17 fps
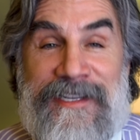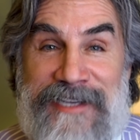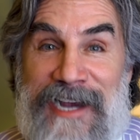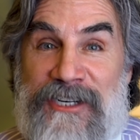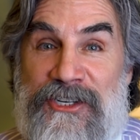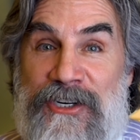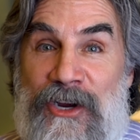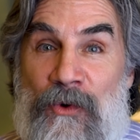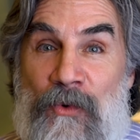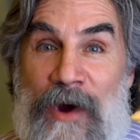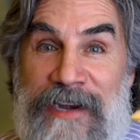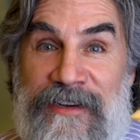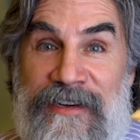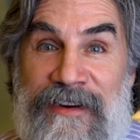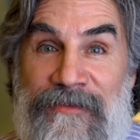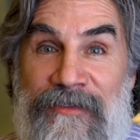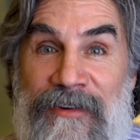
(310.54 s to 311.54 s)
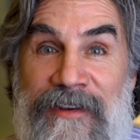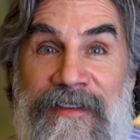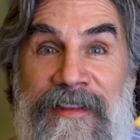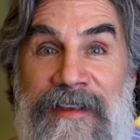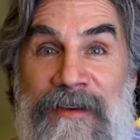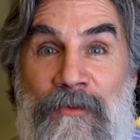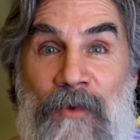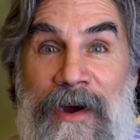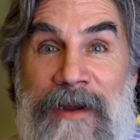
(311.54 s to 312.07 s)
it's actually quite different
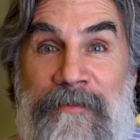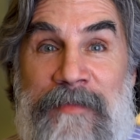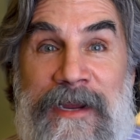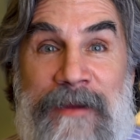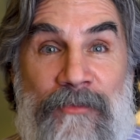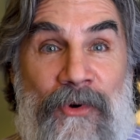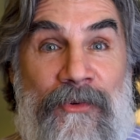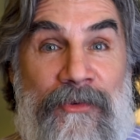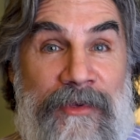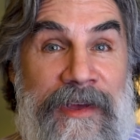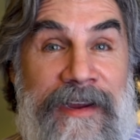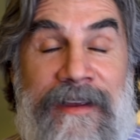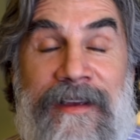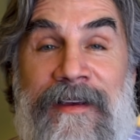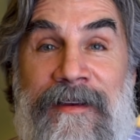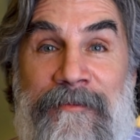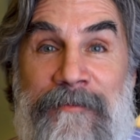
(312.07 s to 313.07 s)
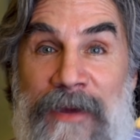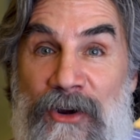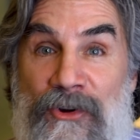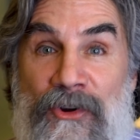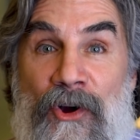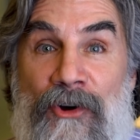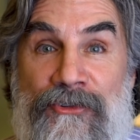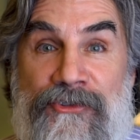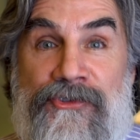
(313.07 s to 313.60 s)
than what people think beard
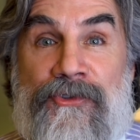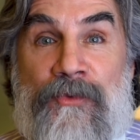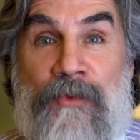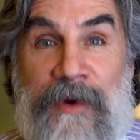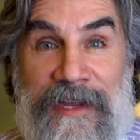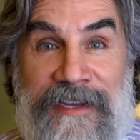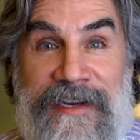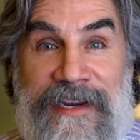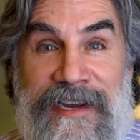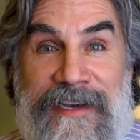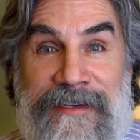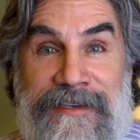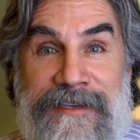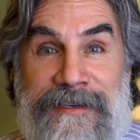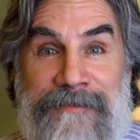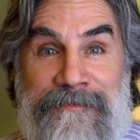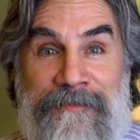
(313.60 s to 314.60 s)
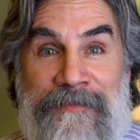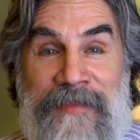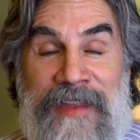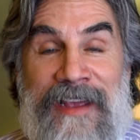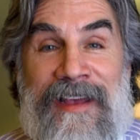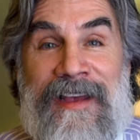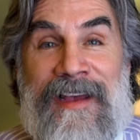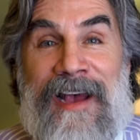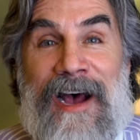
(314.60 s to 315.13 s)
culture really is.
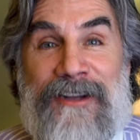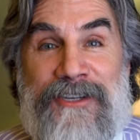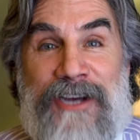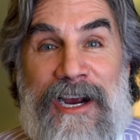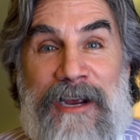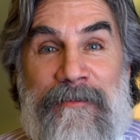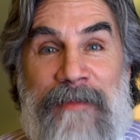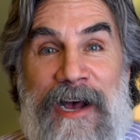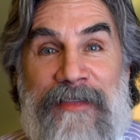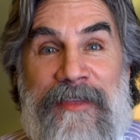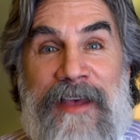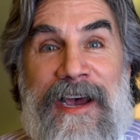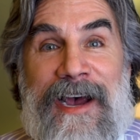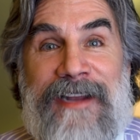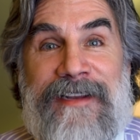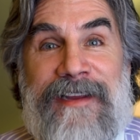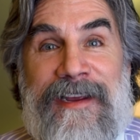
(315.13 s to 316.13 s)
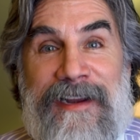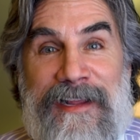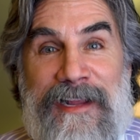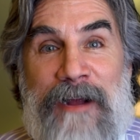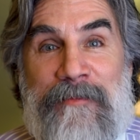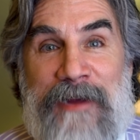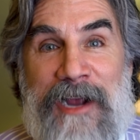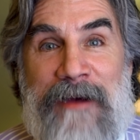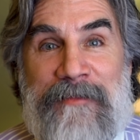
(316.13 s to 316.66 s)
I'll talk about that in an
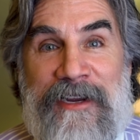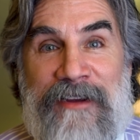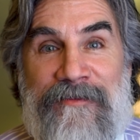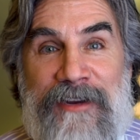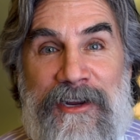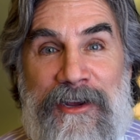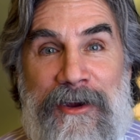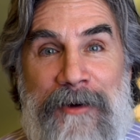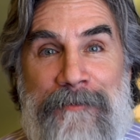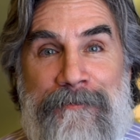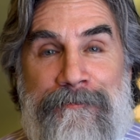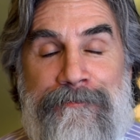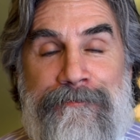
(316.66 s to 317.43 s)
upcoming video.